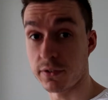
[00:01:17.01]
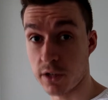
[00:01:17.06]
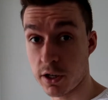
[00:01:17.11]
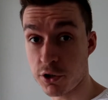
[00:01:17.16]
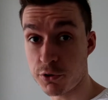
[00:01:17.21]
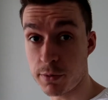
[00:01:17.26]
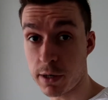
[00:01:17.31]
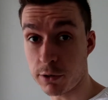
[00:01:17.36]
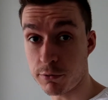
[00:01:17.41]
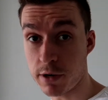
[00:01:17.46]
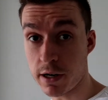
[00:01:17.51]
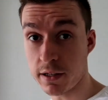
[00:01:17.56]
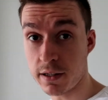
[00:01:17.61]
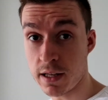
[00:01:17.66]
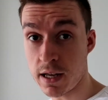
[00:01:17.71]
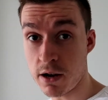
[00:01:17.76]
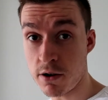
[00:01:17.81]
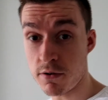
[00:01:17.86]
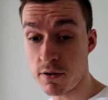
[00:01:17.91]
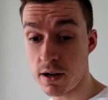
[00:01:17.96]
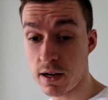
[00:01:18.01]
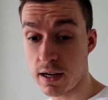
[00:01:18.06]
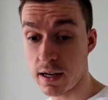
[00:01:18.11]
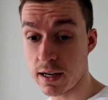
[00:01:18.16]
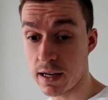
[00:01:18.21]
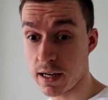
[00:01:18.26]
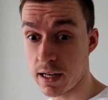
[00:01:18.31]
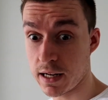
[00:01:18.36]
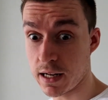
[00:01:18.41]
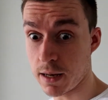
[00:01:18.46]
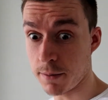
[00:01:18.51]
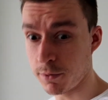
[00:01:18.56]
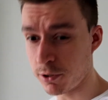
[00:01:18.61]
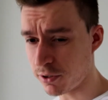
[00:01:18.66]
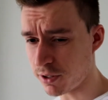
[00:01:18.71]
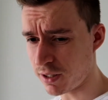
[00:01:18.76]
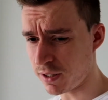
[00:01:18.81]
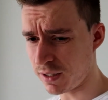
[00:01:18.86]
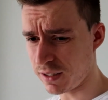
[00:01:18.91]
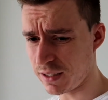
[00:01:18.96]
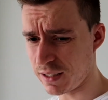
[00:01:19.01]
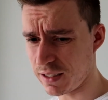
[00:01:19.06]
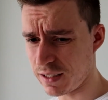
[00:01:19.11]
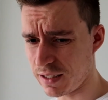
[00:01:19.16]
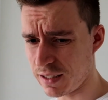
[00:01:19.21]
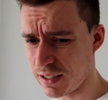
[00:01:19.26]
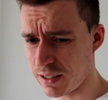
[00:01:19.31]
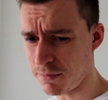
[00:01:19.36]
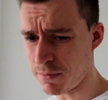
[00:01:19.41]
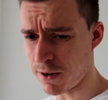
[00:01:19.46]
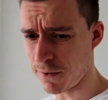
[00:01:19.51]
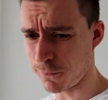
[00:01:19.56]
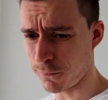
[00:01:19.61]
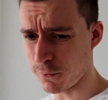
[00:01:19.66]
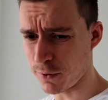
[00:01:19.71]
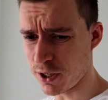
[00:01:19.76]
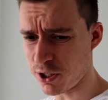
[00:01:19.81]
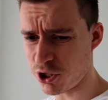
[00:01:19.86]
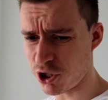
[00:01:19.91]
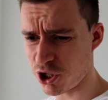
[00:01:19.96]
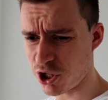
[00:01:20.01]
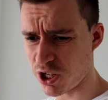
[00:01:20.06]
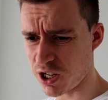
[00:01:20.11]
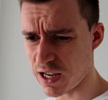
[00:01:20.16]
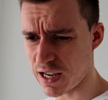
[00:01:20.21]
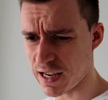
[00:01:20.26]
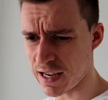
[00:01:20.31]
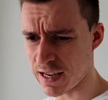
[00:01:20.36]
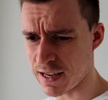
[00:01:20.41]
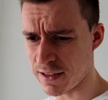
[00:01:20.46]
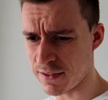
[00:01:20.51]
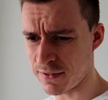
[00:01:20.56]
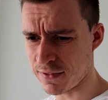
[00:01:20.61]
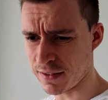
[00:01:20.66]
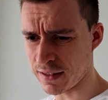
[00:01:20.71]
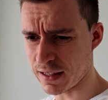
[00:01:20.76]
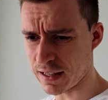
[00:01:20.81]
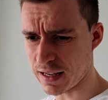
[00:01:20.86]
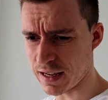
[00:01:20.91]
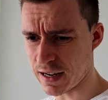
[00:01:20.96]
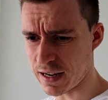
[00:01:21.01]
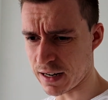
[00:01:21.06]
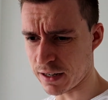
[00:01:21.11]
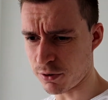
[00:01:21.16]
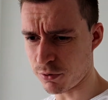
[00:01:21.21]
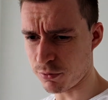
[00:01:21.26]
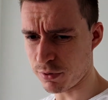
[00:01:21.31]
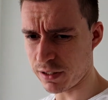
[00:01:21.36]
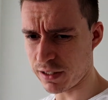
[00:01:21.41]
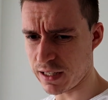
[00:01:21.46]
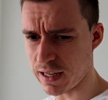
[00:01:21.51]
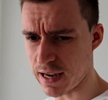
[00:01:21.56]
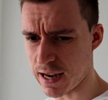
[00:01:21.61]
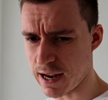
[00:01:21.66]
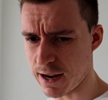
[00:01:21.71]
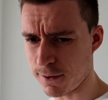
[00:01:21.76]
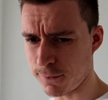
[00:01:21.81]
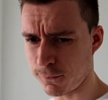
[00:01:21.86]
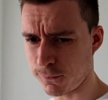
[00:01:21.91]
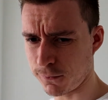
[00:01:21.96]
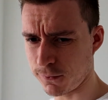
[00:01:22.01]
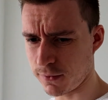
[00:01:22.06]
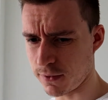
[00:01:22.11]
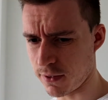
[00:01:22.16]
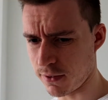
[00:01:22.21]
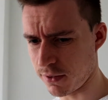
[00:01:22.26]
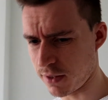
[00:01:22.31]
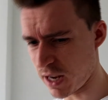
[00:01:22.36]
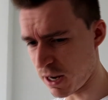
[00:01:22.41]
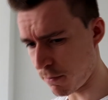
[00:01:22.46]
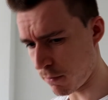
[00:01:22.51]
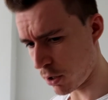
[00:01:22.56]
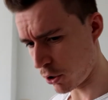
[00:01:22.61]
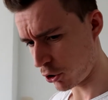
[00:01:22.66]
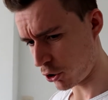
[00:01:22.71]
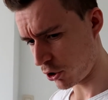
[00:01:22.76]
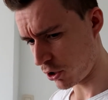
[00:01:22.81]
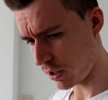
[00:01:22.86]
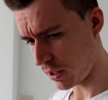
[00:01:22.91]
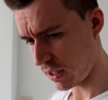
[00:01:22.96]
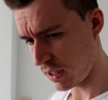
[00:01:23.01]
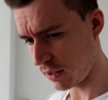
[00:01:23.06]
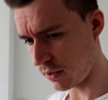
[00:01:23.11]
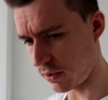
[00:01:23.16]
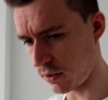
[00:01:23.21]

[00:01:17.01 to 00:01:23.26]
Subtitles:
lunch break right now, and I'm looking in my fridge, and I don't really have that much to eat.